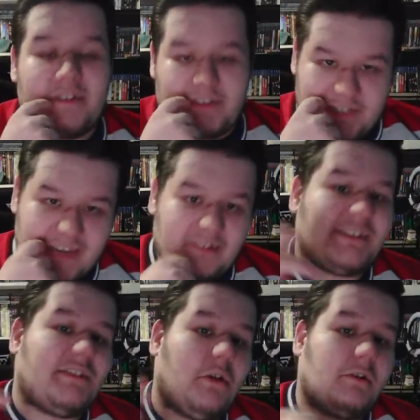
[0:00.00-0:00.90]
The channel
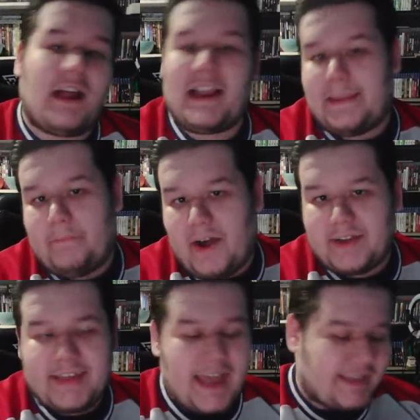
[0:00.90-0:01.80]
is Nolan Hockey
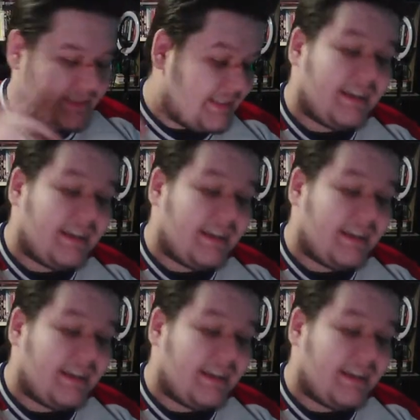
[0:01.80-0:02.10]
Podcast.